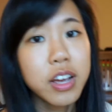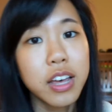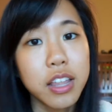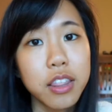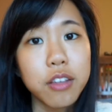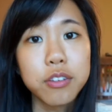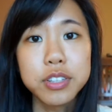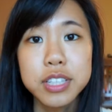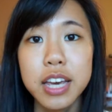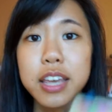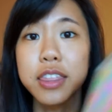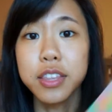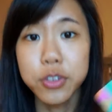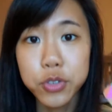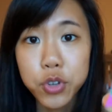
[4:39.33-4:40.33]
and they'll
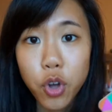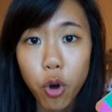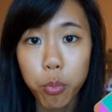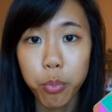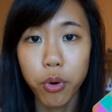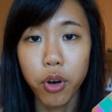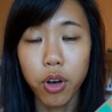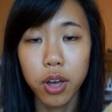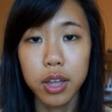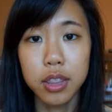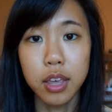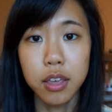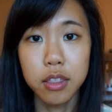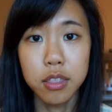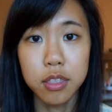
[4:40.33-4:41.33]
take this notebook, and
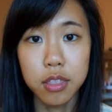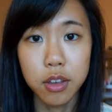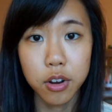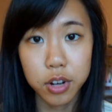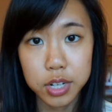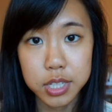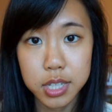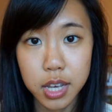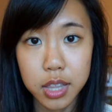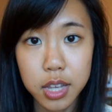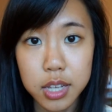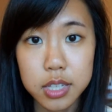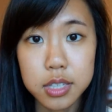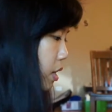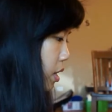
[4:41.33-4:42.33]
then they're gonna say
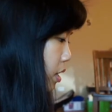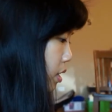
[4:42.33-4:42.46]
this.